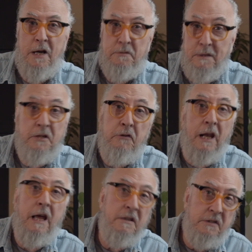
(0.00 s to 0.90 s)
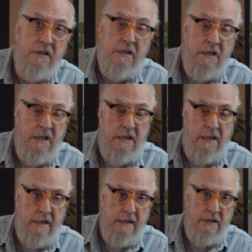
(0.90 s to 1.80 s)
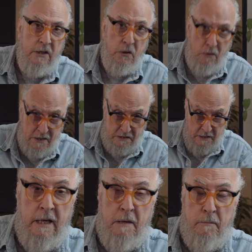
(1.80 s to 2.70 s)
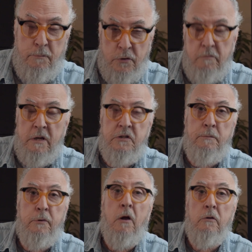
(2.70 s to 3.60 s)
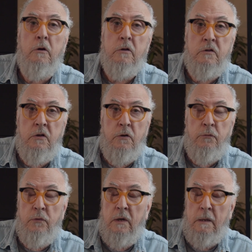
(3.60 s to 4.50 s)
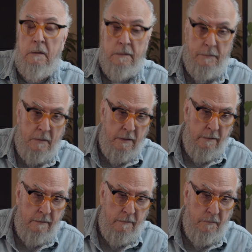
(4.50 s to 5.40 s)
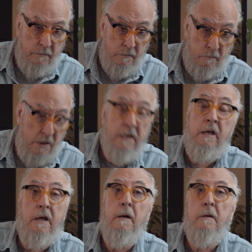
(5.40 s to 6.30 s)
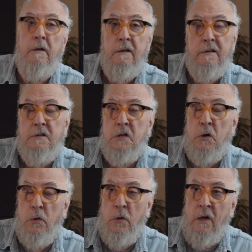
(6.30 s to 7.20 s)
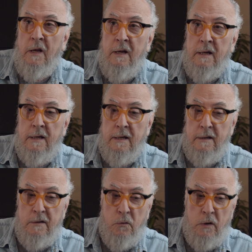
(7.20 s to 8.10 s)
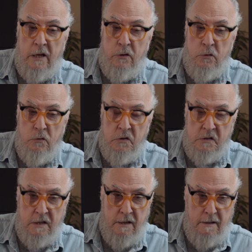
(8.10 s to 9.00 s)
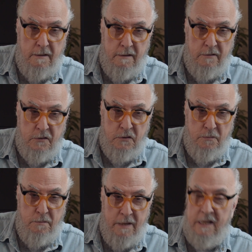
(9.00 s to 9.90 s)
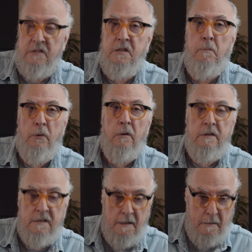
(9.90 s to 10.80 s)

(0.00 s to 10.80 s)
materialized in the U.S., and I'm pretty much a product of being here. So what I do is, just to make it simple, is